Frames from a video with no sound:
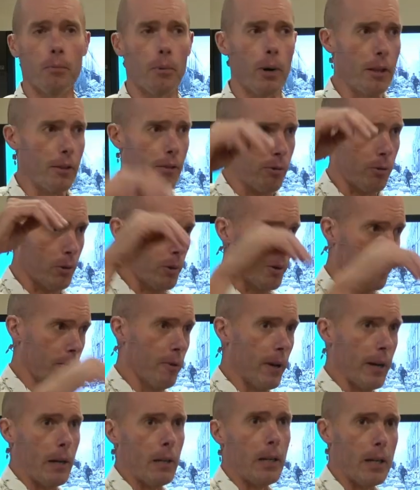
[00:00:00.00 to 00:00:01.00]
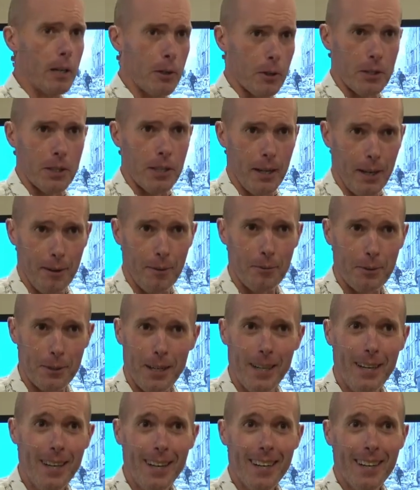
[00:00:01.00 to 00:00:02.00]
right through a ventilator shaft.
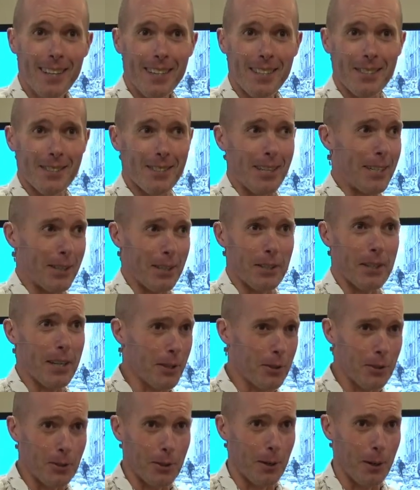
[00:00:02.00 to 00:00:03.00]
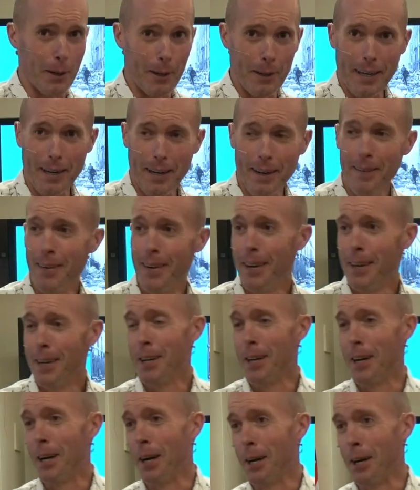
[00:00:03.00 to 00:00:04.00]
This is like the Death Star, you know.
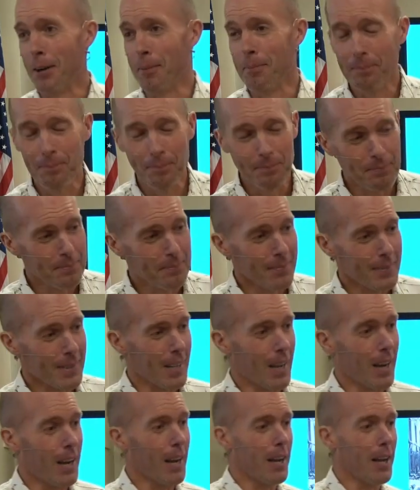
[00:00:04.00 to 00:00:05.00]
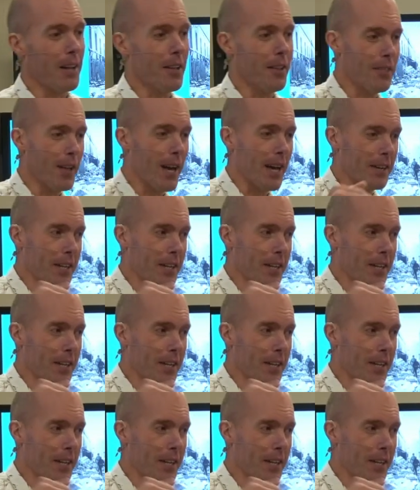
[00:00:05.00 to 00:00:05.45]
That